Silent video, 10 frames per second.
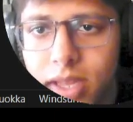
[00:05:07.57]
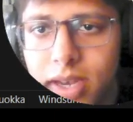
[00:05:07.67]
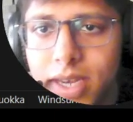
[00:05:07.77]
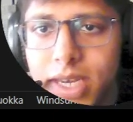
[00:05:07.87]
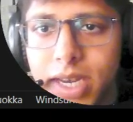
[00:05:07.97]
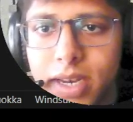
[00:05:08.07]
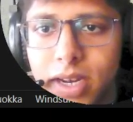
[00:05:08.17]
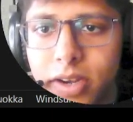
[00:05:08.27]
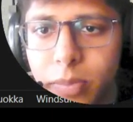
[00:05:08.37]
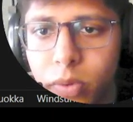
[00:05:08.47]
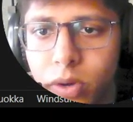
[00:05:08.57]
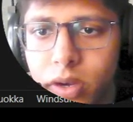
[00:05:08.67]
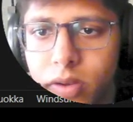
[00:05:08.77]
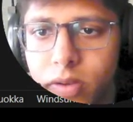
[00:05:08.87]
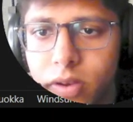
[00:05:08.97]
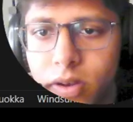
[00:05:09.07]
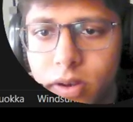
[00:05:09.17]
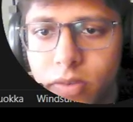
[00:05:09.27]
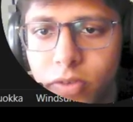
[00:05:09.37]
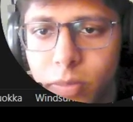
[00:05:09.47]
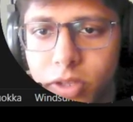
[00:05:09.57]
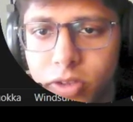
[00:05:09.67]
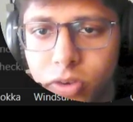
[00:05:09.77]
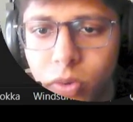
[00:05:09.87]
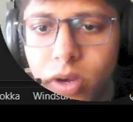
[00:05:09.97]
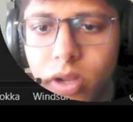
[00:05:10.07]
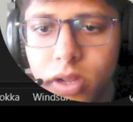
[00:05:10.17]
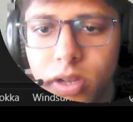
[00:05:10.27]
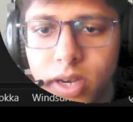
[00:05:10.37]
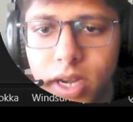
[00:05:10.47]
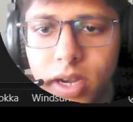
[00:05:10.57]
detailed report from this node, right?